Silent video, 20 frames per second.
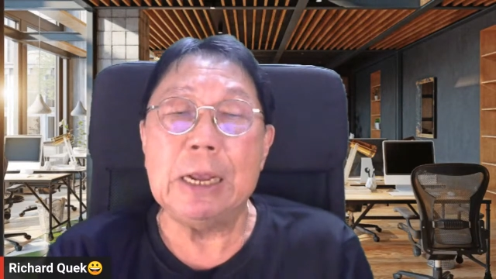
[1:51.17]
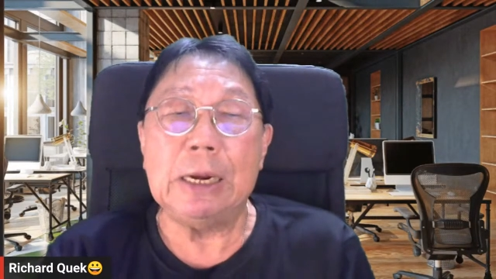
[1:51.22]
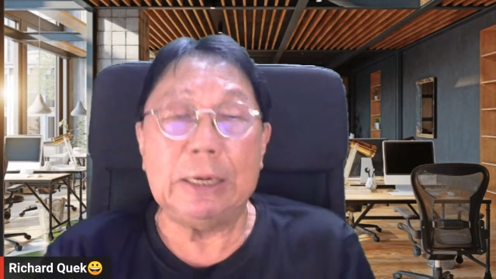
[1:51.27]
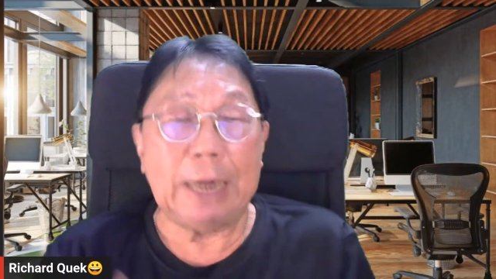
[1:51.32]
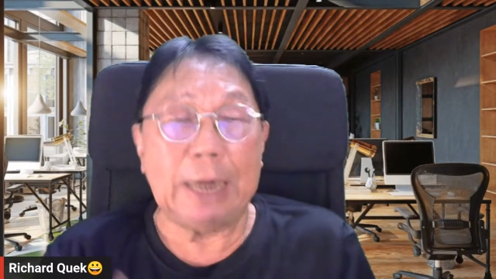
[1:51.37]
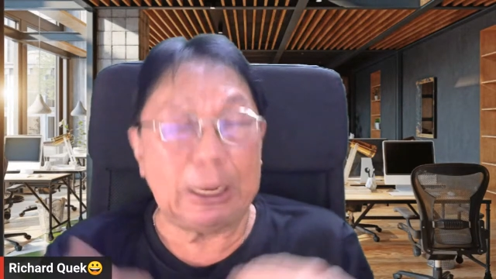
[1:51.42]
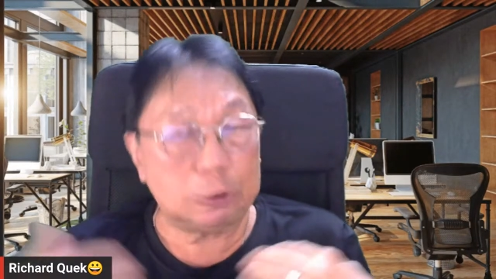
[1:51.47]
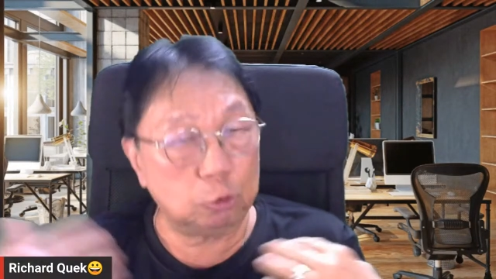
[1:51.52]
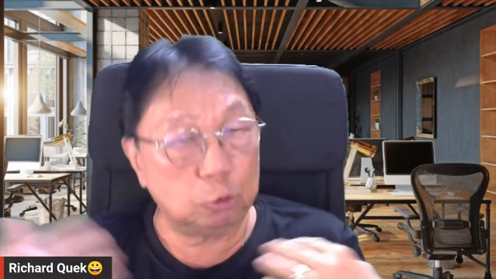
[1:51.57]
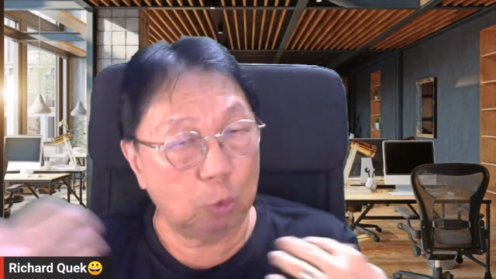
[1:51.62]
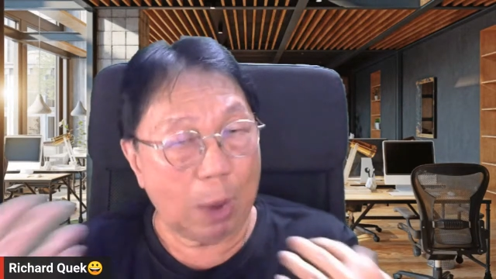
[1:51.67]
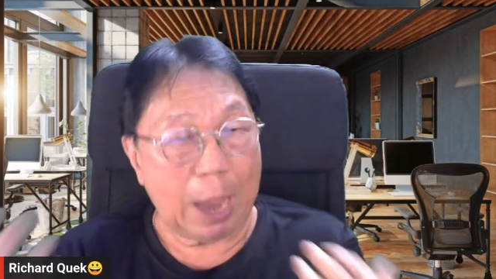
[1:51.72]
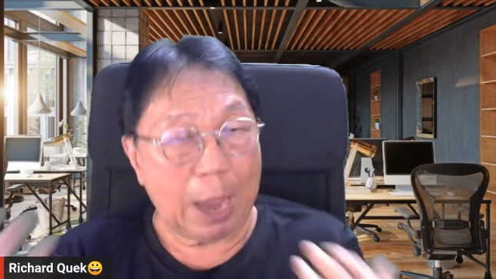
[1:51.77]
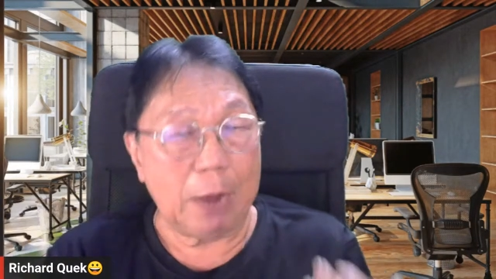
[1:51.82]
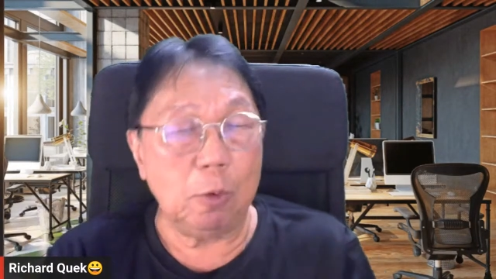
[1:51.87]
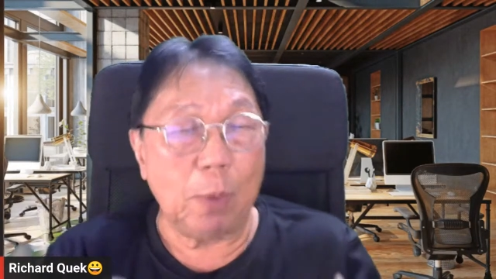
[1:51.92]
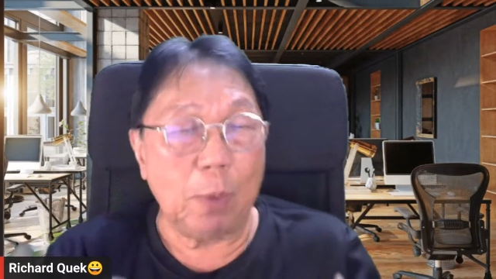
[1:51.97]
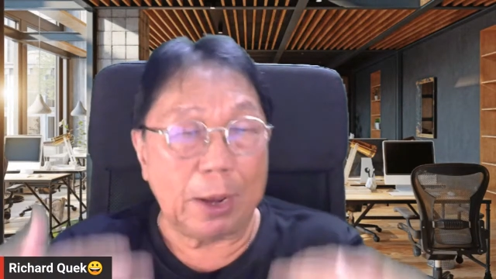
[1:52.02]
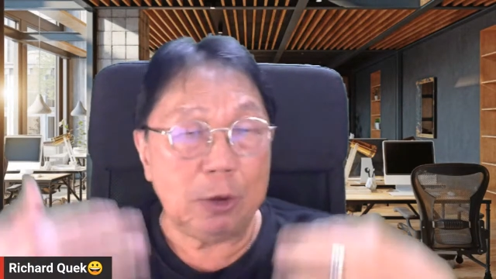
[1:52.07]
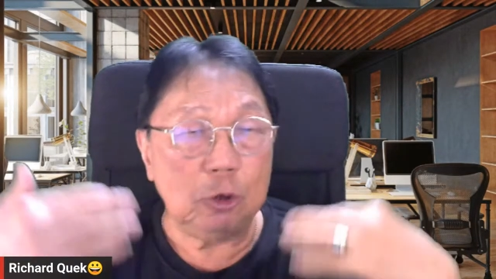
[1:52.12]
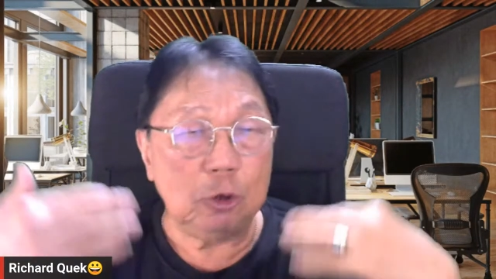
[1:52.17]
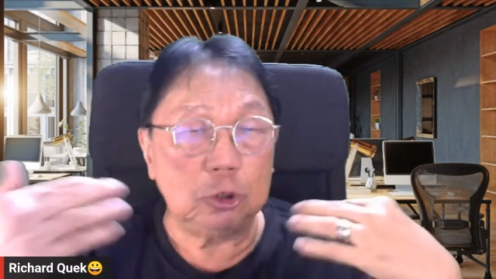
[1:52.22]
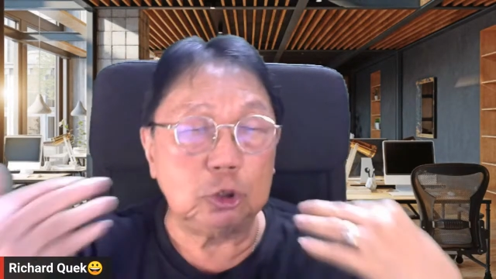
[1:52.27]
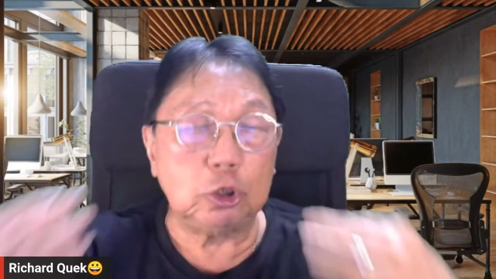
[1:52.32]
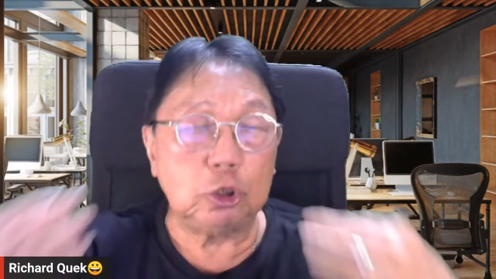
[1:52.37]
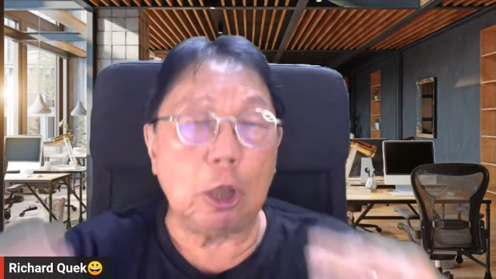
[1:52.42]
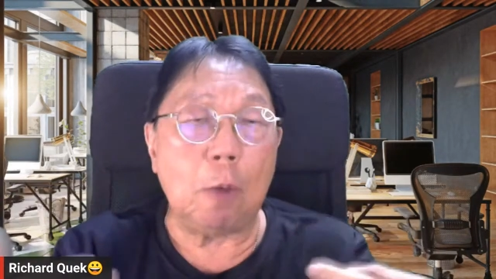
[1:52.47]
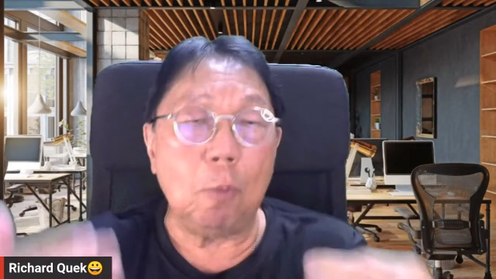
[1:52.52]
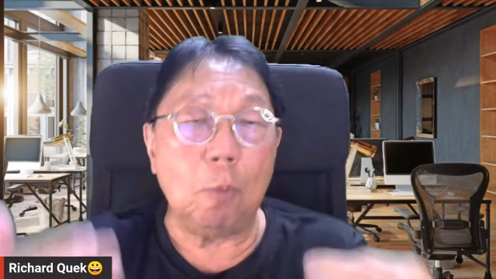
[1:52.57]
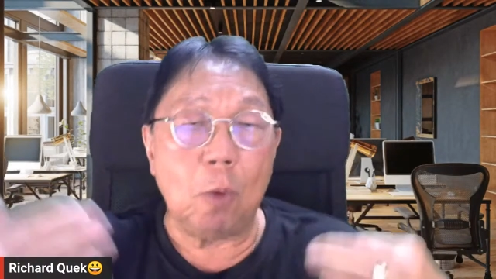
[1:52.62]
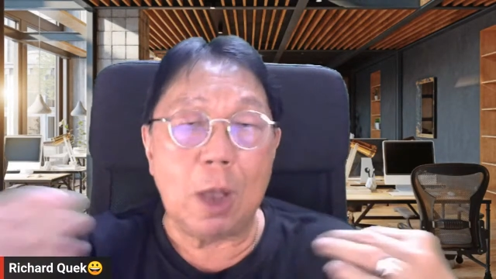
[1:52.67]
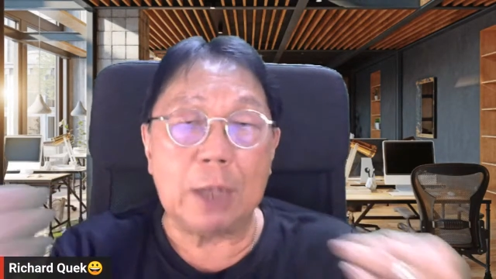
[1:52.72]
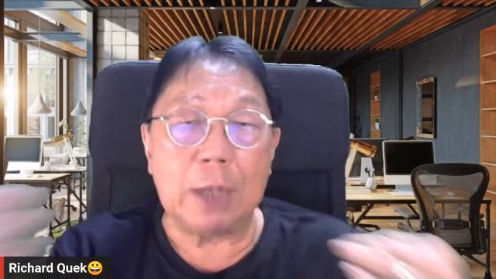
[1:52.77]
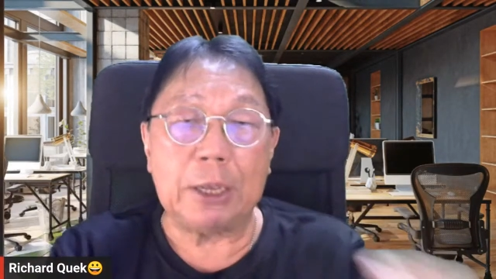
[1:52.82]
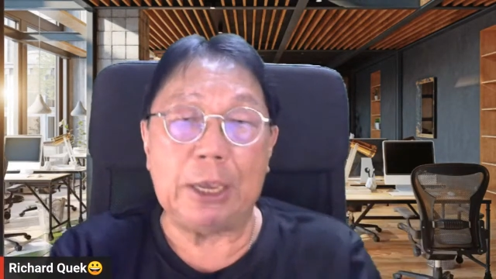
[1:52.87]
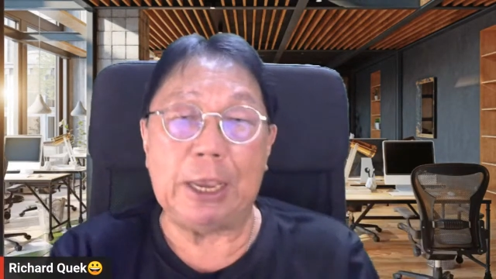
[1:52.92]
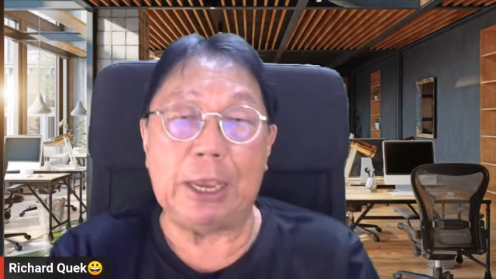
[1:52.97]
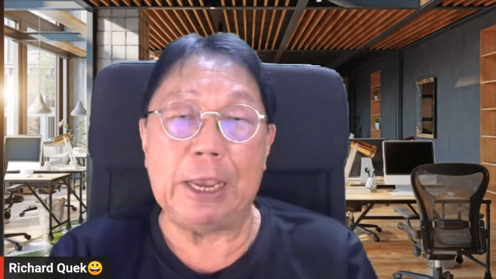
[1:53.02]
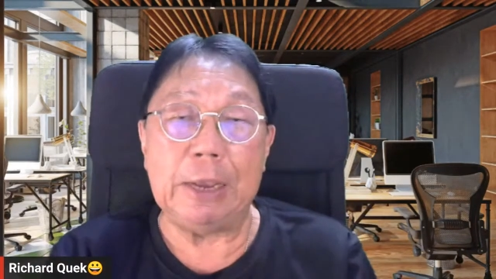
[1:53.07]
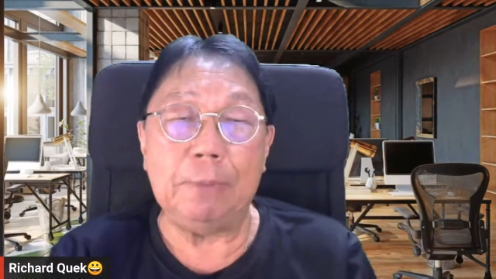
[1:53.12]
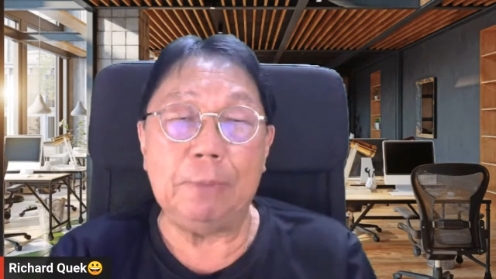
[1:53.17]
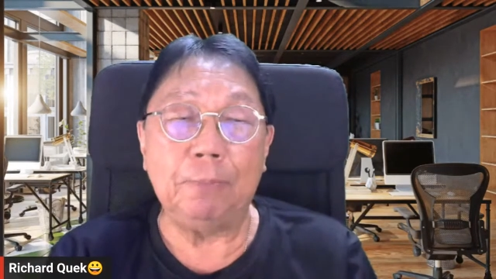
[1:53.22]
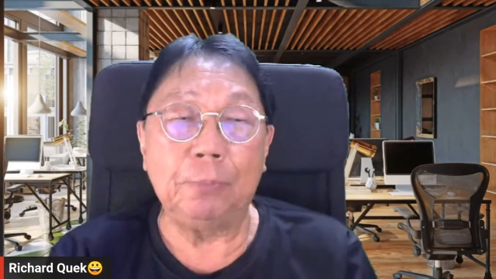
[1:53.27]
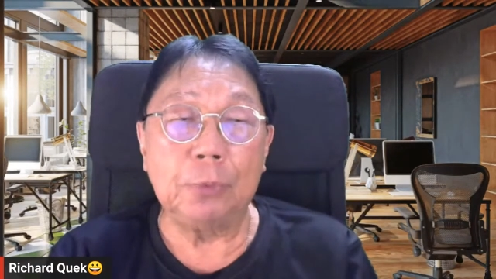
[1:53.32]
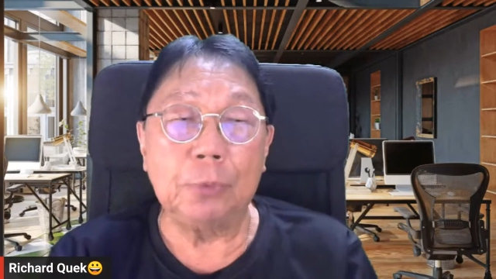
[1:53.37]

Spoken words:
That's why when you stop working,